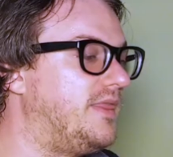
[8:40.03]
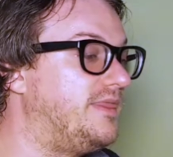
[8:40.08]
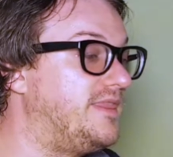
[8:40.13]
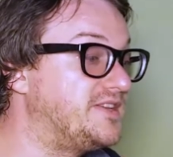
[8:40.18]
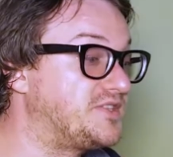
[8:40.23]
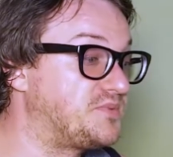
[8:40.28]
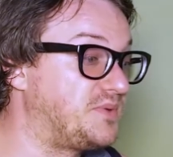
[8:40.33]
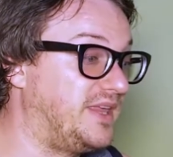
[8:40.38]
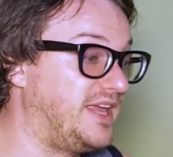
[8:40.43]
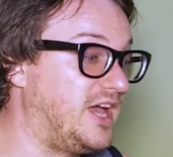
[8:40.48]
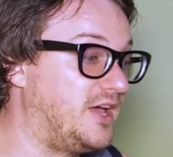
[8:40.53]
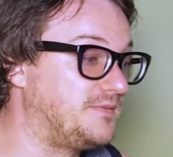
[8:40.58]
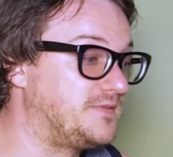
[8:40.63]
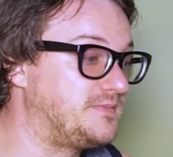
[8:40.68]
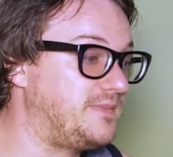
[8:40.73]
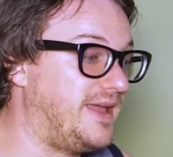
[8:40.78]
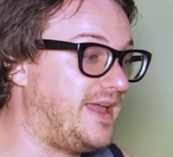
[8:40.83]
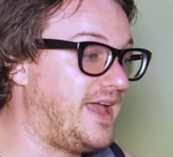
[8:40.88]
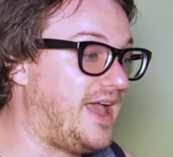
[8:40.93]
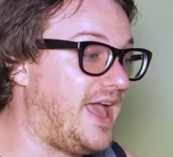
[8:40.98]
This really helps
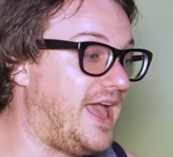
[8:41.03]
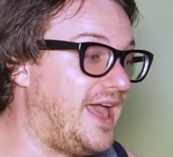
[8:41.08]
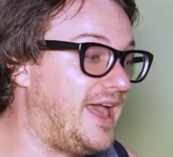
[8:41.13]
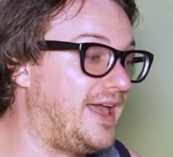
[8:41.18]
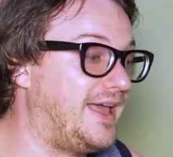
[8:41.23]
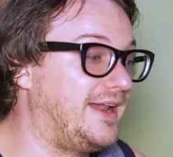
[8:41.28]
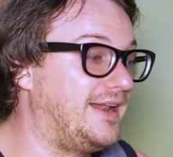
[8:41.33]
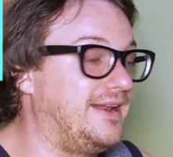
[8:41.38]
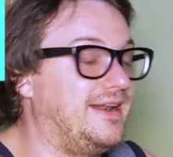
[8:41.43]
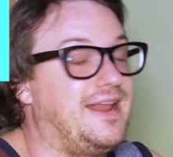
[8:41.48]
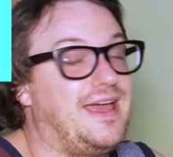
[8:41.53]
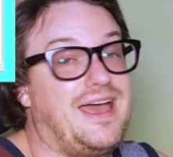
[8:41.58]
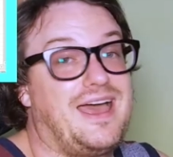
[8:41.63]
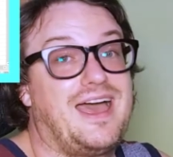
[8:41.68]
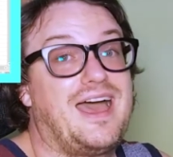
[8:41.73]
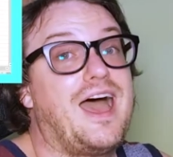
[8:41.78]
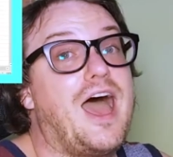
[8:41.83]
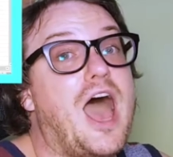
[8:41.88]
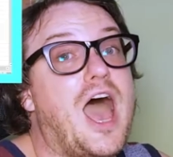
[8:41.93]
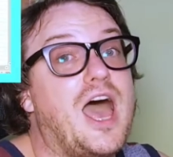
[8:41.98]
me, and
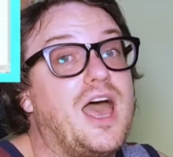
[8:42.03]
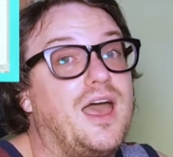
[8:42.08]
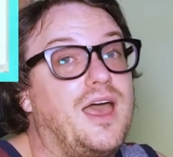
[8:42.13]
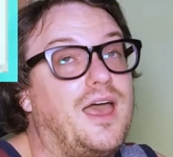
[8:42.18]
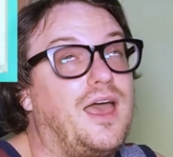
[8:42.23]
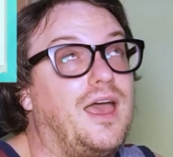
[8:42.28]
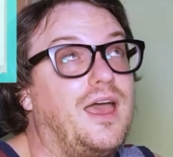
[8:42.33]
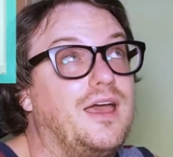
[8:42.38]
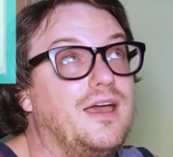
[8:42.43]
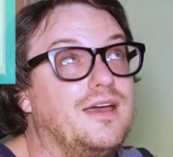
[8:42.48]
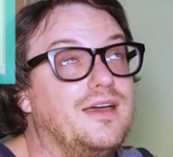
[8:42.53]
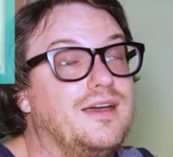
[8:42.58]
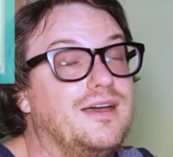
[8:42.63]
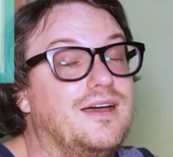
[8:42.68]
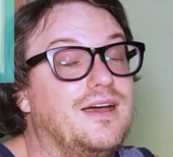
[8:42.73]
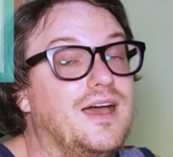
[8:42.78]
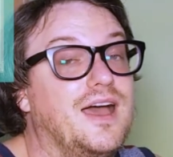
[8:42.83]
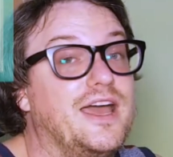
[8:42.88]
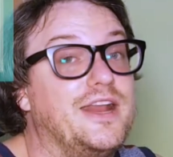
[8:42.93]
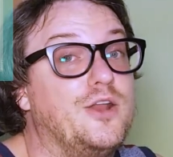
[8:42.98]

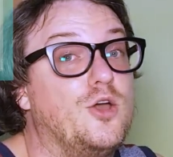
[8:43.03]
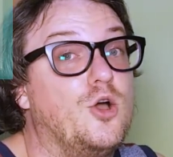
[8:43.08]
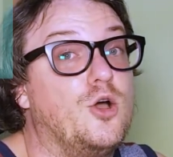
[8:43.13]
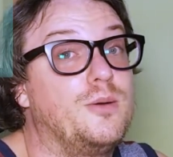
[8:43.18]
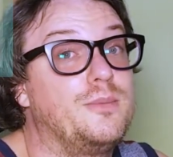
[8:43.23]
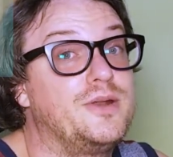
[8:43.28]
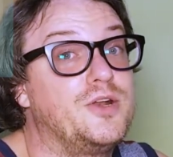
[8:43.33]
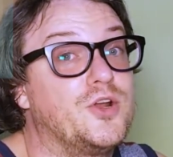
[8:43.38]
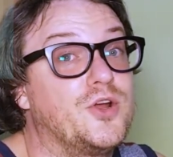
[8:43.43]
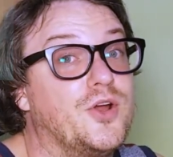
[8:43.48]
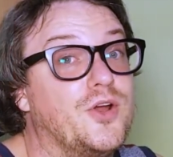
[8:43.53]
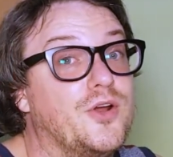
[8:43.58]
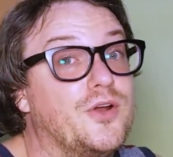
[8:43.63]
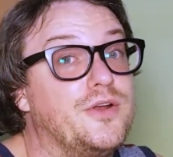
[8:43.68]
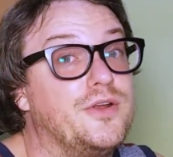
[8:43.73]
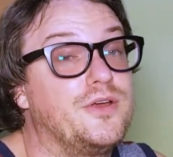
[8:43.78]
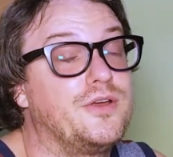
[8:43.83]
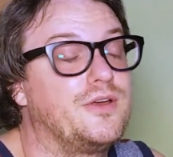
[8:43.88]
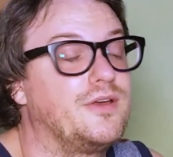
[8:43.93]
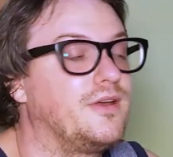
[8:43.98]
I know I'm a
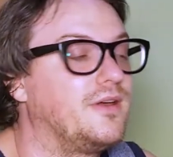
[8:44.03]
nerd.